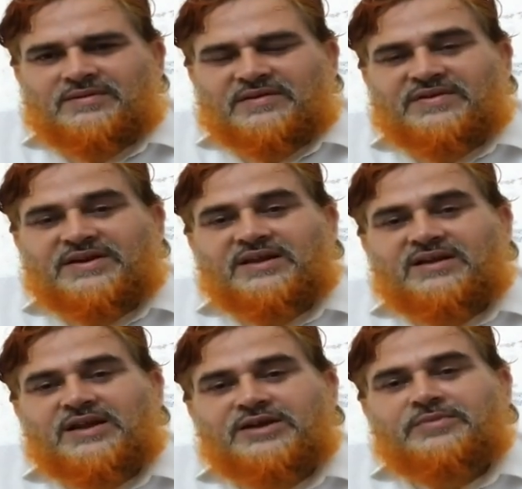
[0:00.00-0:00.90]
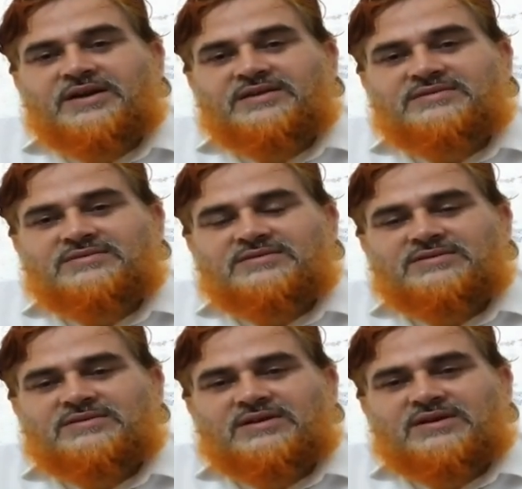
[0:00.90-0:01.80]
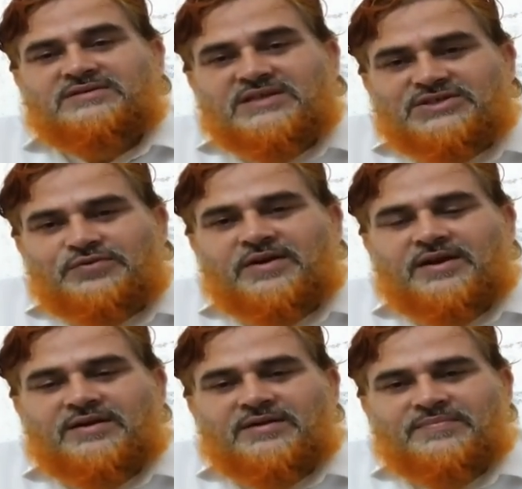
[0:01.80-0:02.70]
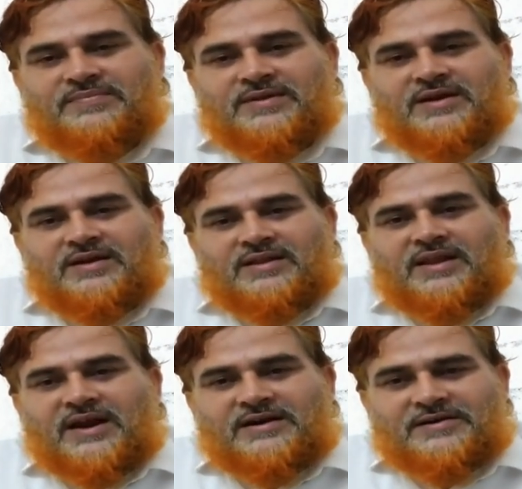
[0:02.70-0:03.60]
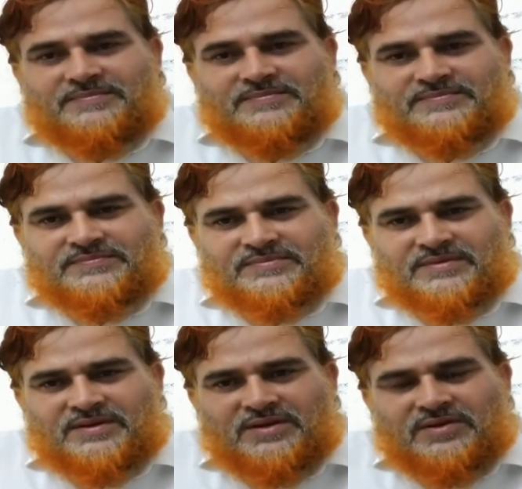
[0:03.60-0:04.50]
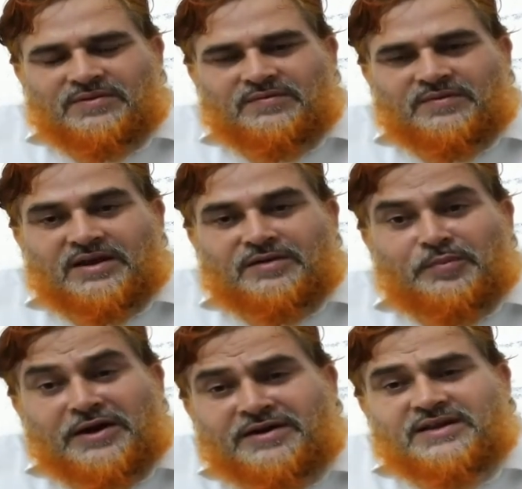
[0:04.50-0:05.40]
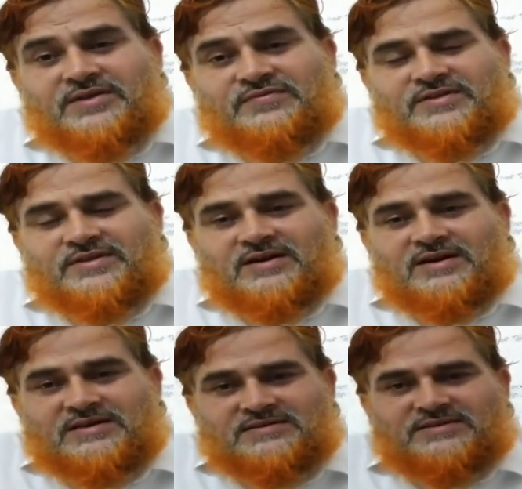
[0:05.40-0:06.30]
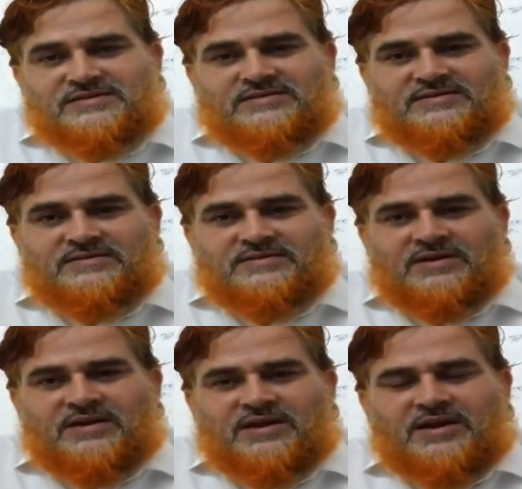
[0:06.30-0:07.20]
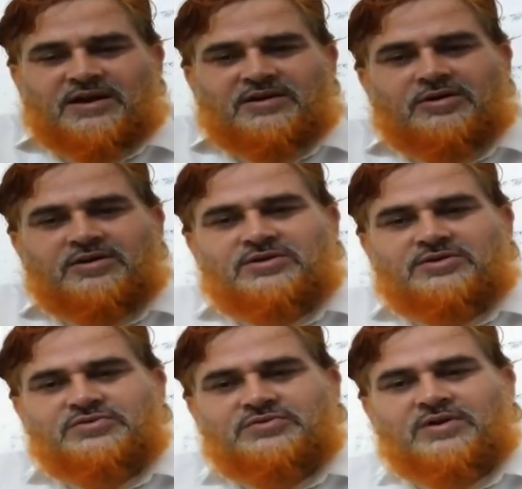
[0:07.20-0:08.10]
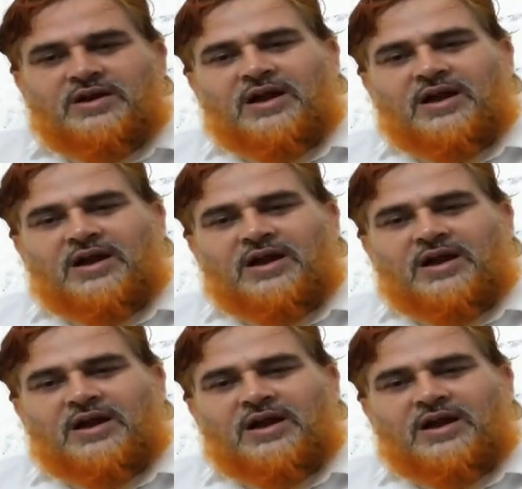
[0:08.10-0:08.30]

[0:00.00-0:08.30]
The seating arrangement is in such a way that we can maintain the physical distance in order to